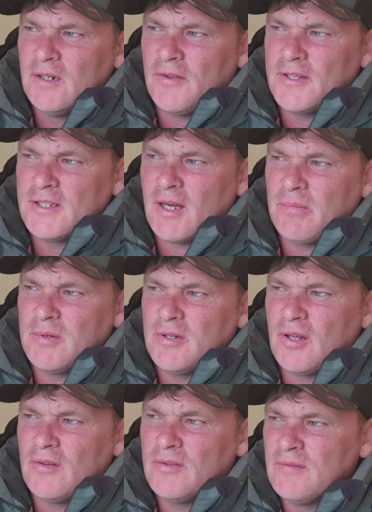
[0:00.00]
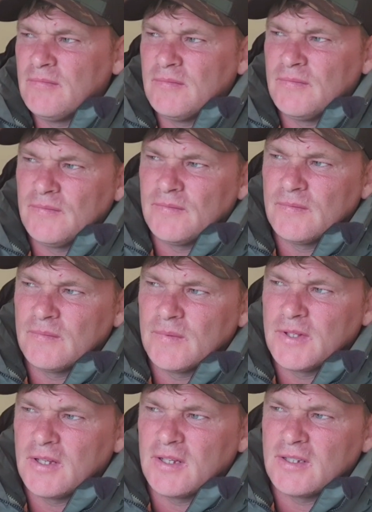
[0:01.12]
Nothing's happened on
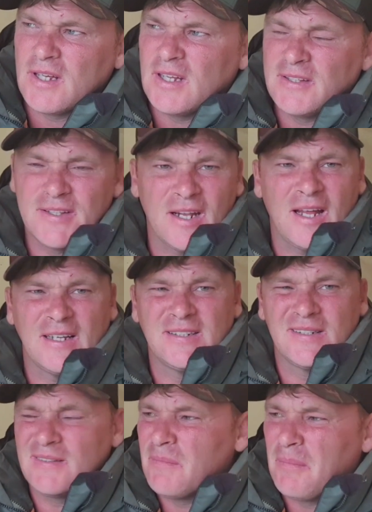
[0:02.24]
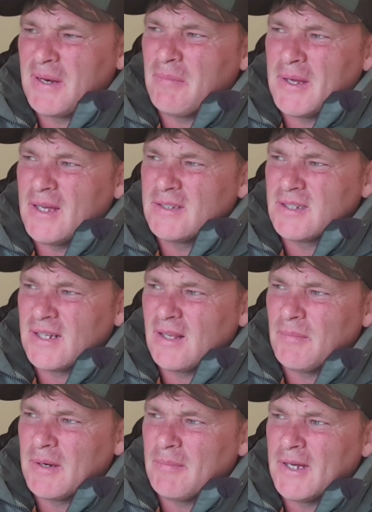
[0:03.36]
with the light bit of bait, a
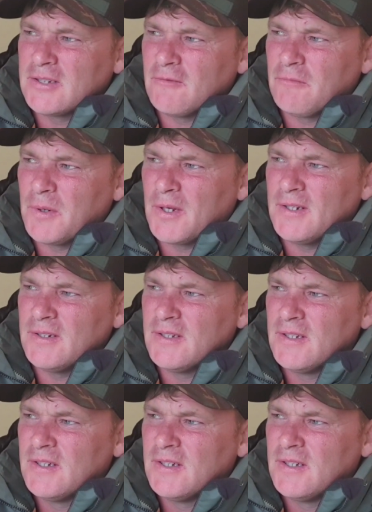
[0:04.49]
little bit of bait I've put in